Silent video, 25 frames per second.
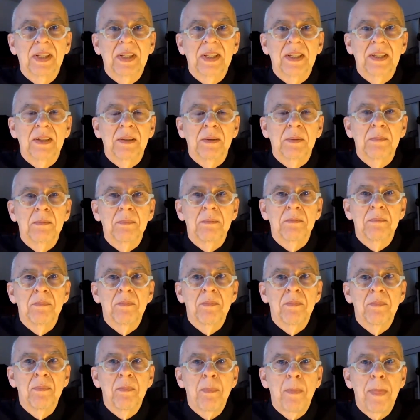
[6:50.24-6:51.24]
um,
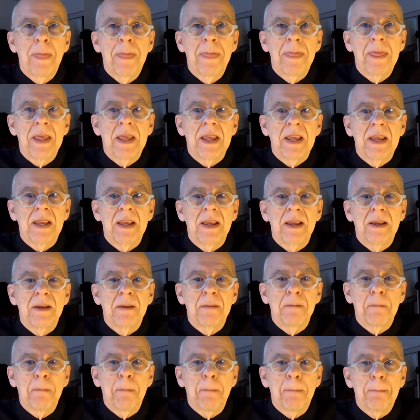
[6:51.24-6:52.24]
the
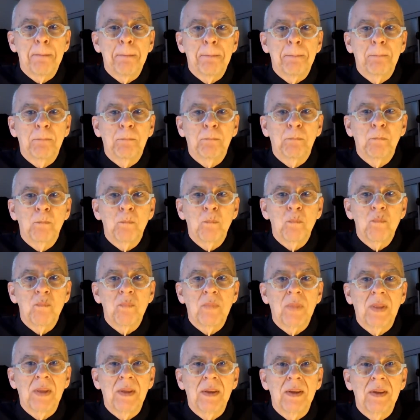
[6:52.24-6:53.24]

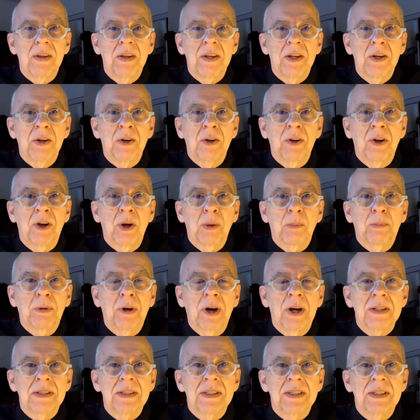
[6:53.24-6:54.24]
year-long
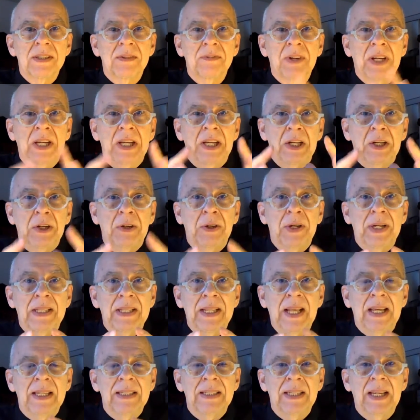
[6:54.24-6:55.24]
process of hearing
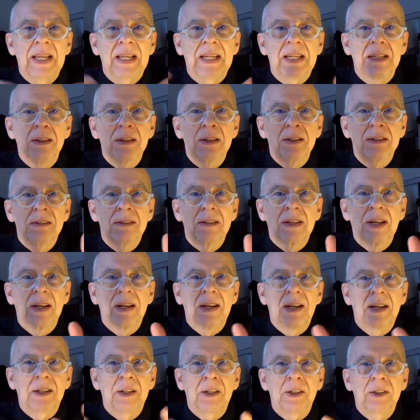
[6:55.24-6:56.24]
that data, the
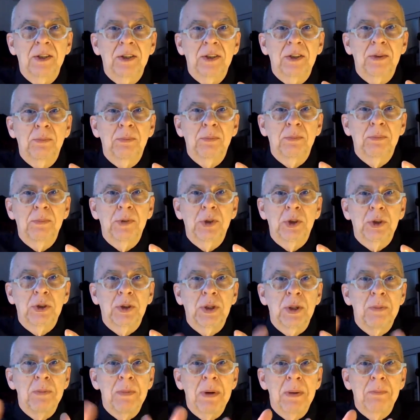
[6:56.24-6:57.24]
100
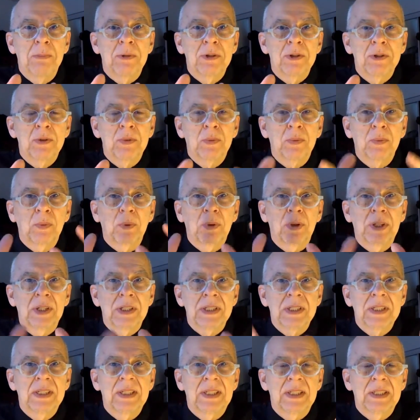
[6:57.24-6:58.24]
jury members were
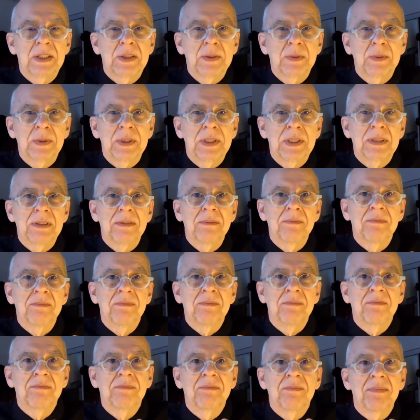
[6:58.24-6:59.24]
listening to it.
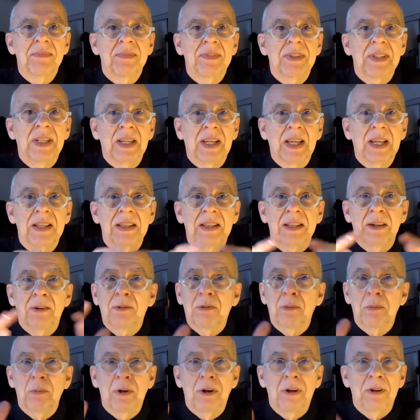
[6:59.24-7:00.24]
And again, they're
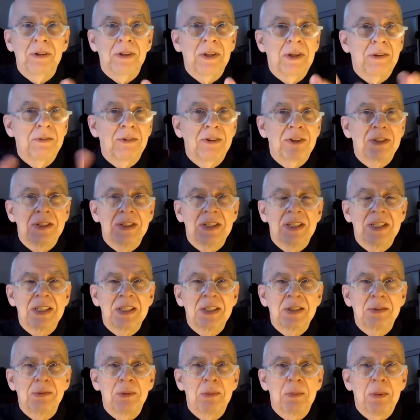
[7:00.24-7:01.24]
from all
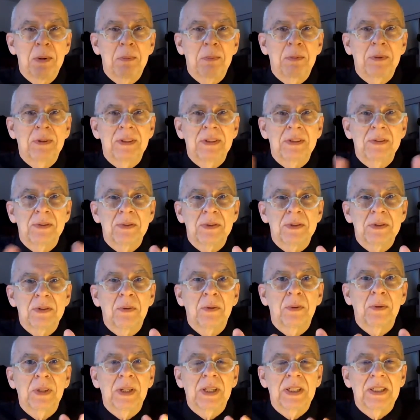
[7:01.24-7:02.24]
diversities. Remember, this was the
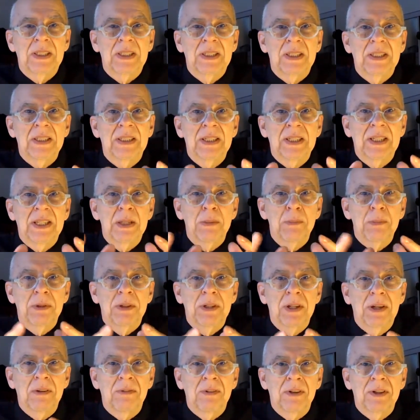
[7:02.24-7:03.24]
whole idea to keep a
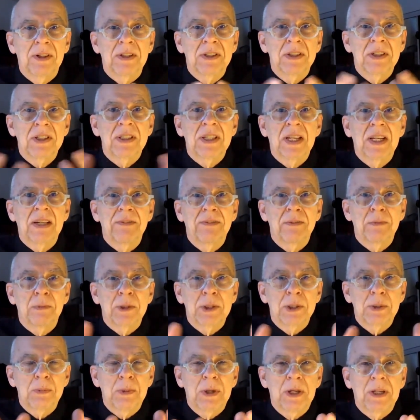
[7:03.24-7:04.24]
diverse set of
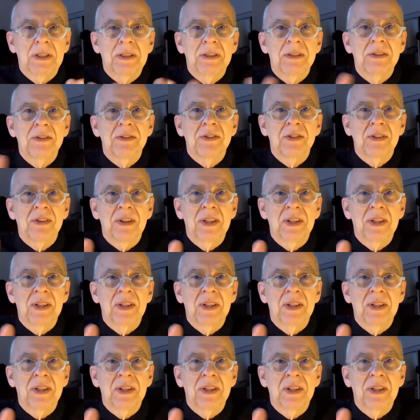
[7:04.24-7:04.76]
perspectives and